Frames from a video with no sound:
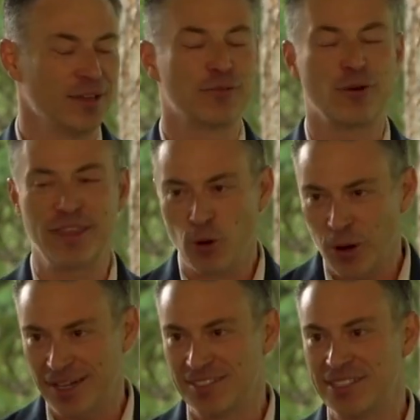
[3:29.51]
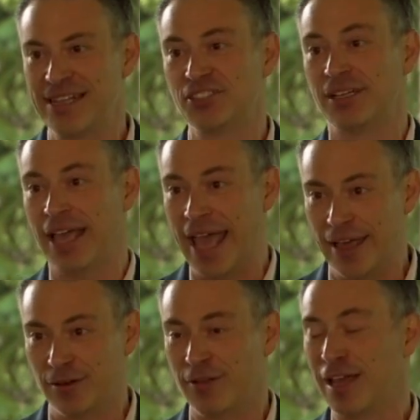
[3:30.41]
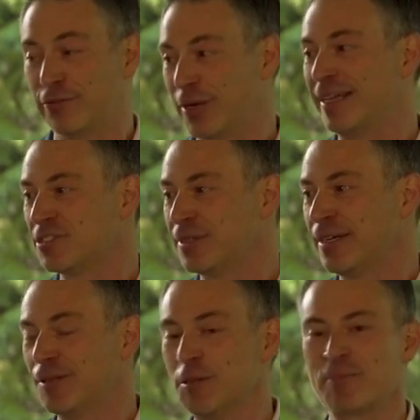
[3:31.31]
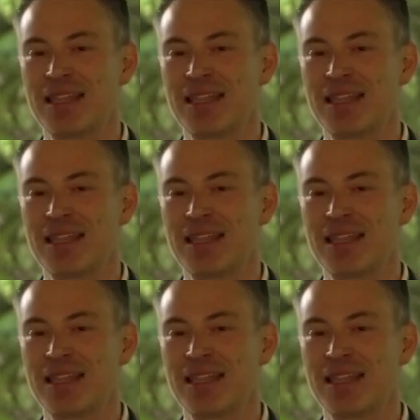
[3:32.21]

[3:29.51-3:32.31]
for the organization and for Israel.